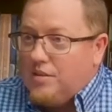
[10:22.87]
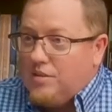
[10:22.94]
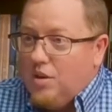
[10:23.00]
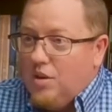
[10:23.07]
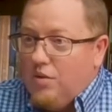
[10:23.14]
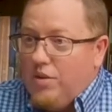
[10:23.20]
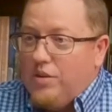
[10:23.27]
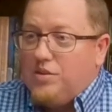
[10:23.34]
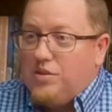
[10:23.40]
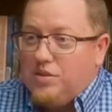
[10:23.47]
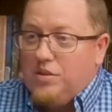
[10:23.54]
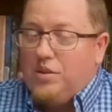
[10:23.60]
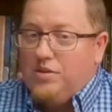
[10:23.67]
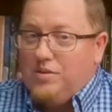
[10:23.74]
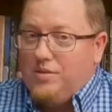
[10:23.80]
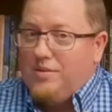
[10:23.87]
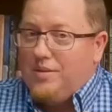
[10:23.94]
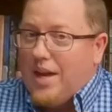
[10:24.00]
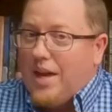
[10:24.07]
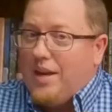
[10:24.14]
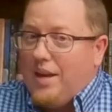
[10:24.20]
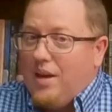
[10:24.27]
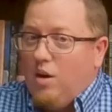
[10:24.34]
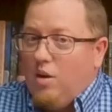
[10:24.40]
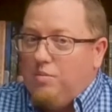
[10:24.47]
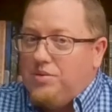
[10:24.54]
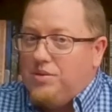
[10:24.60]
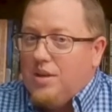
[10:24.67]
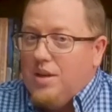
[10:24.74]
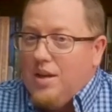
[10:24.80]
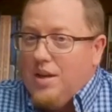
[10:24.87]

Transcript: Correct. So that helps.